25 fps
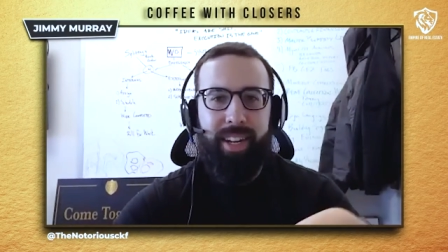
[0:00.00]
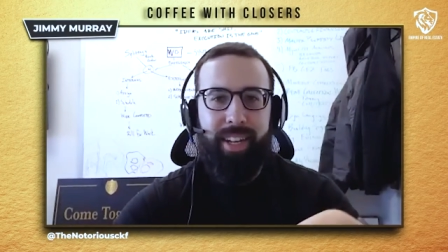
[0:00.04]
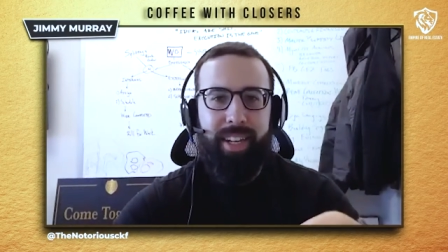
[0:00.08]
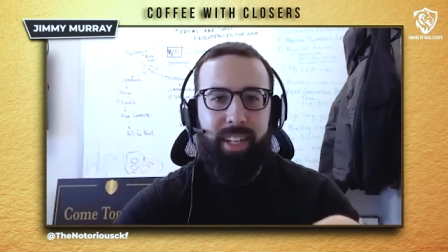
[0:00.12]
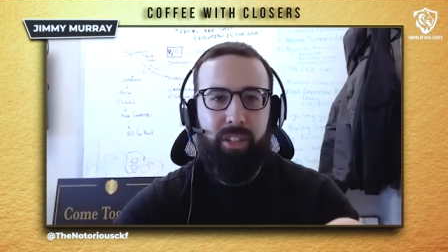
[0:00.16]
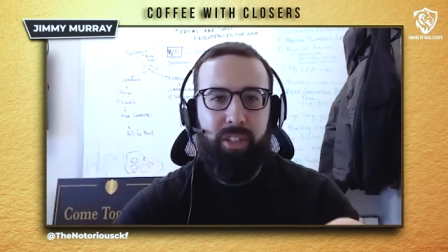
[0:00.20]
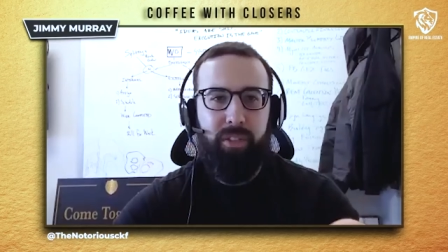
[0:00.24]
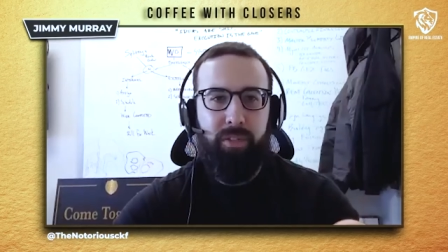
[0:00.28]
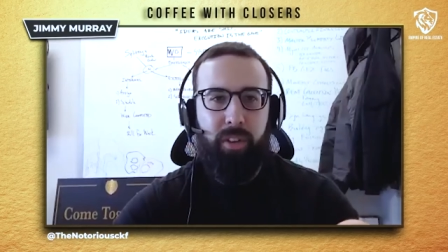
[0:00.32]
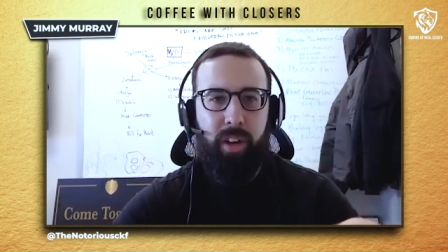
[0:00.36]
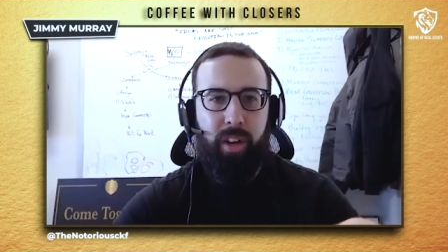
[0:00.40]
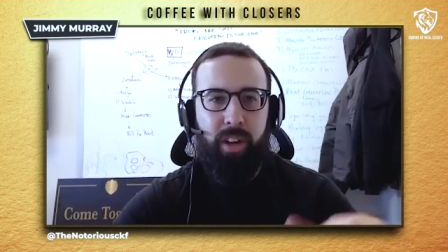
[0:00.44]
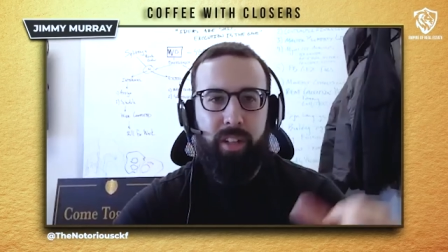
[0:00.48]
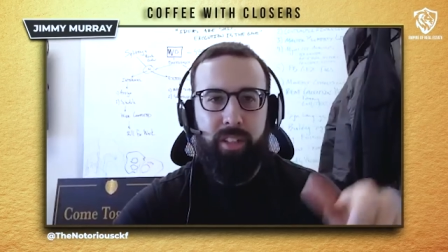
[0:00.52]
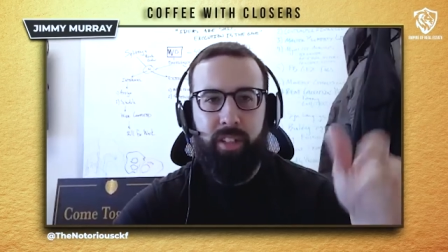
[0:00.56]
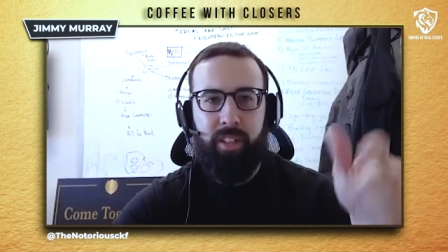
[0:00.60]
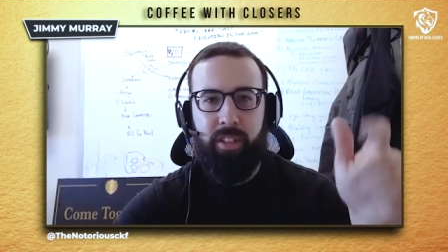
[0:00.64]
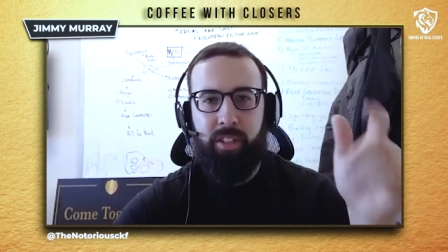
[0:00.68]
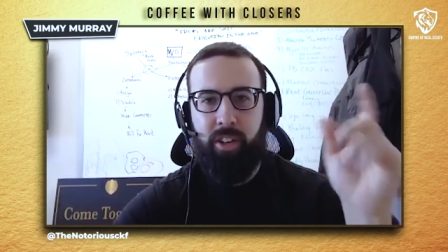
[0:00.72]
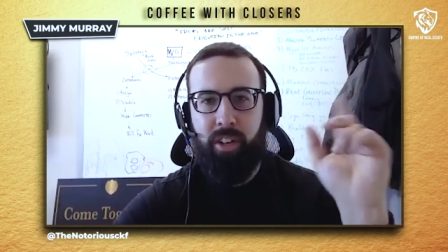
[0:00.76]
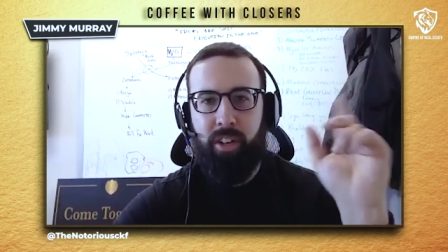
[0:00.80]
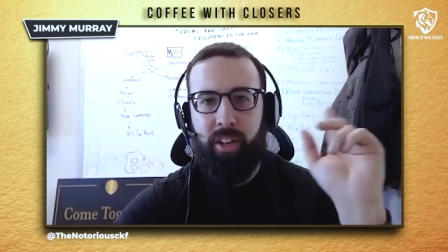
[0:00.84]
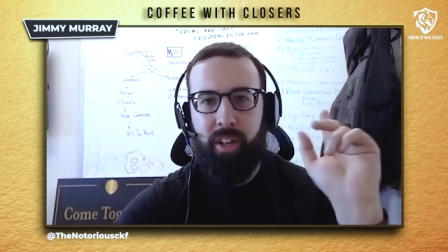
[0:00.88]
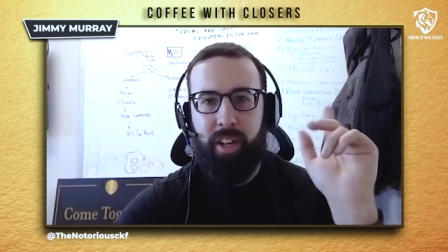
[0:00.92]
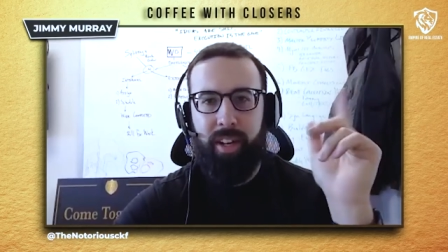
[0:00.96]
each faucet,
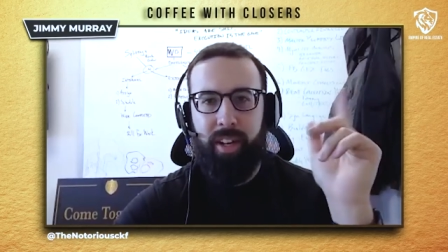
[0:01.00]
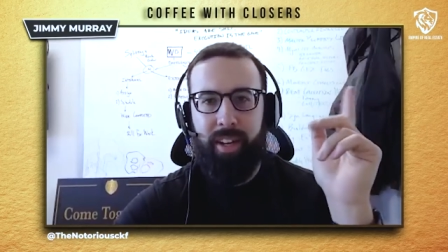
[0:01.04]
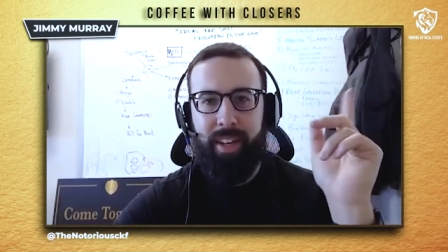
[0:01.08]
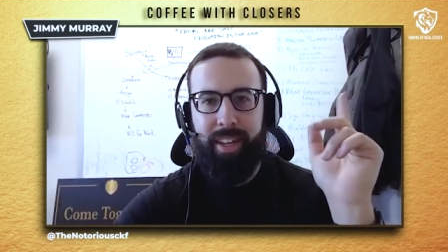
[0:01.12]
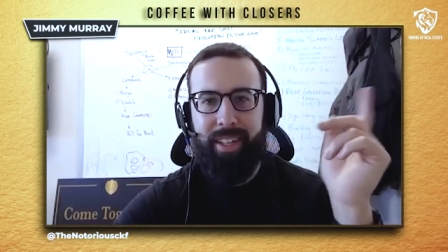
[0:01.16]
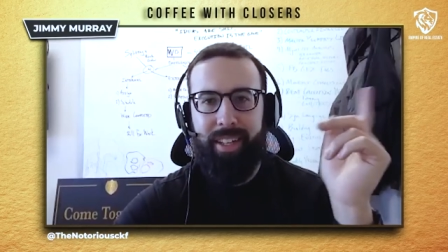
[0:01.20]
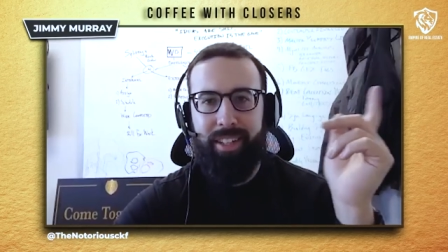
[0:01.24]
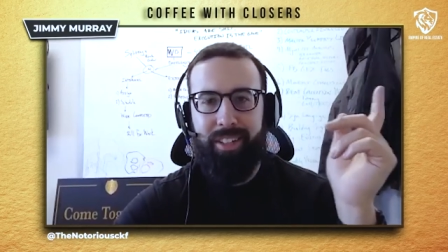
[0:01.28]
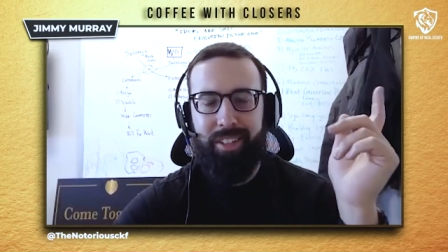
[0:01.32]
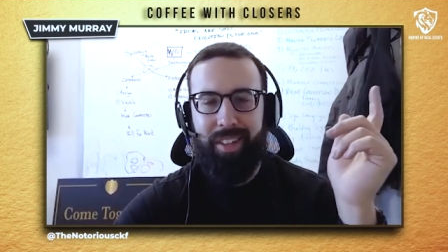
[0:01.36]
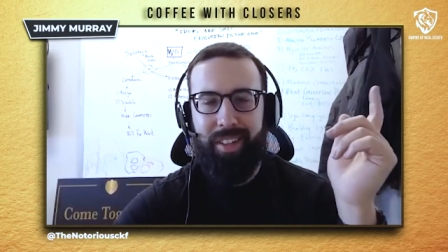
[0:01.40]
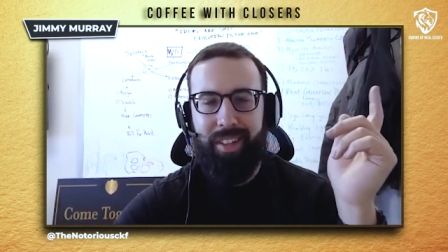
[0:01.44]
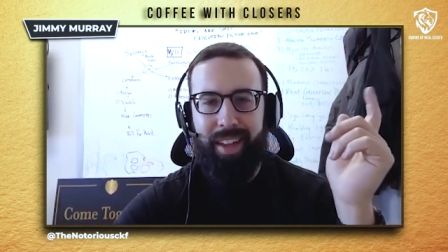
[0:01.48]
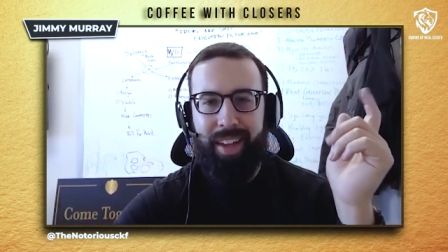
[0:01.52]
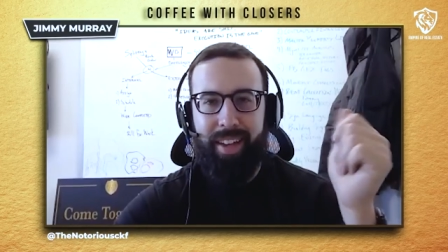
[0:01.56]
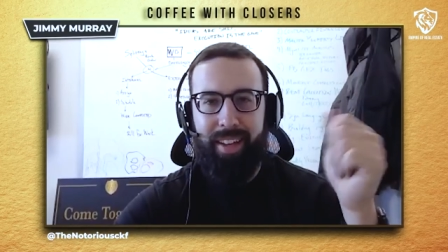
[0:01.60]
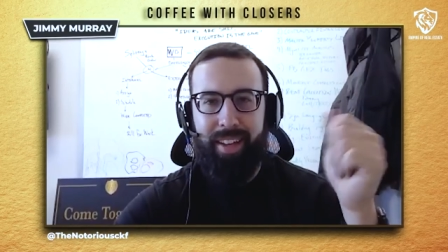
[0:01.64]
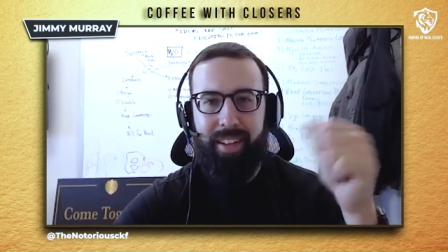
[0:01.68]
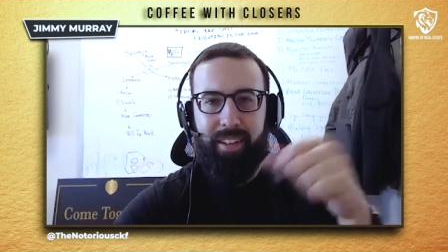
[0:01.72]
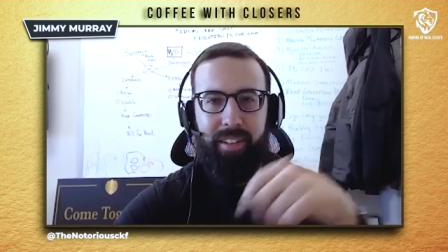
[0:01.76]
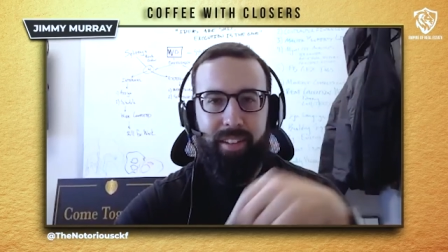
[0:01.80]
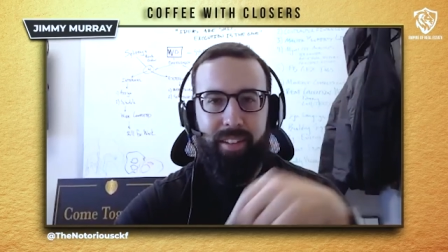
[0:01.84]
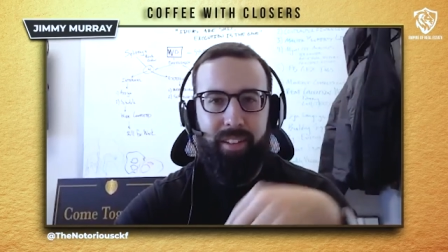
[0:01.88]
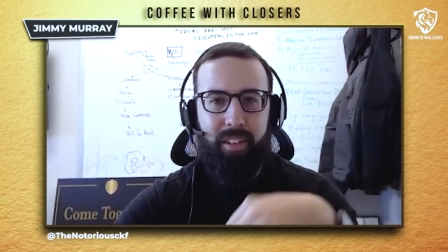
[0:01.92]
turning on each light,